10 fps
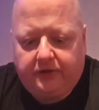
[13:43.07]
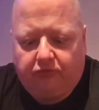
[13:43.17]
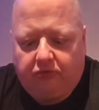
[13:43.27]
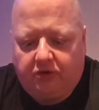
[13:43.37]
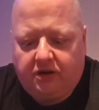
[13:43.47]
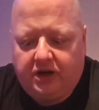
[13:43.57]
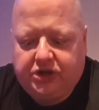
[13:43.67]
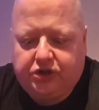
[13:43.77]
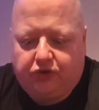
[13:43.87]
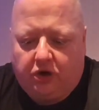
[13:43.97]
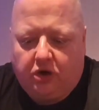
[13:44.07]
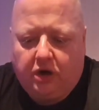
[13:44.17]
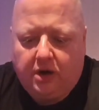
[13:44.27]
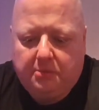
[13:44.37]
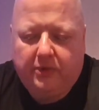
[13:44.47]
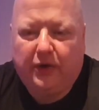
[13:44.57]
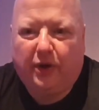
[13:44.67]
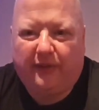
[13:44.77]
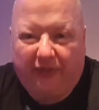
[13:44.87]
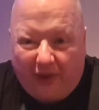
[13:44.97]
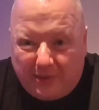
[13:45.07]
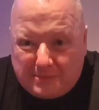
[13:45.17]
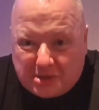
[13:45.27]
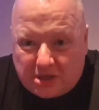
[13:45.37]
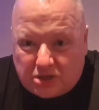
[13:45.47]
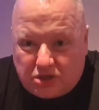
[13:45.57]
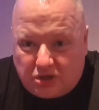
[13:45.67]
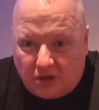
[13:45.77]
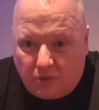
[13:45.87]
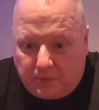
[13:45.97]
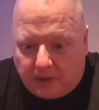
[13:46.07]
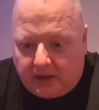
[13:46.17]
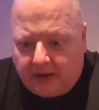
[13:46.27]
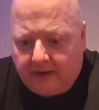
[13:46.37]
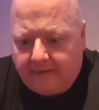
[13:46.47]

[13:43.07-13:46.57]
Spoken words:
They're really strong, but they're not flimsy and stupid.